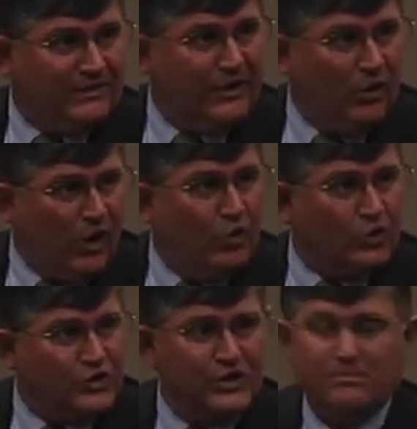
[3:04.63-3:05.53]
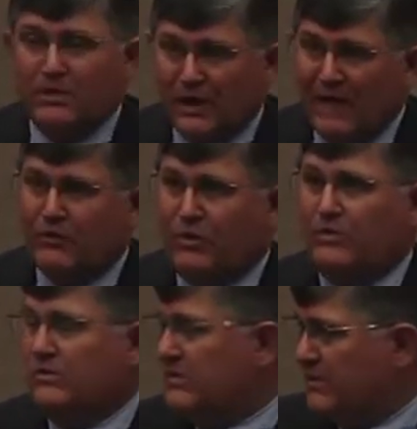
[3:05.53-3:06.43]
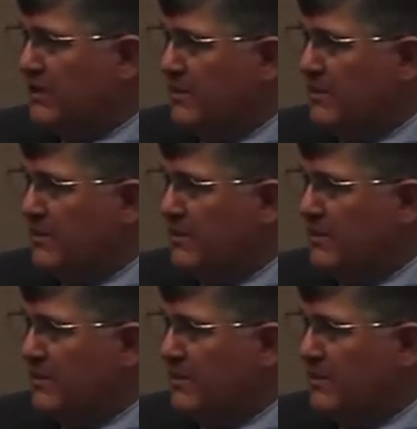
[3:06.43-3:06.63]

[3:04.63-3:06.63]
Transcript: you know, ownership level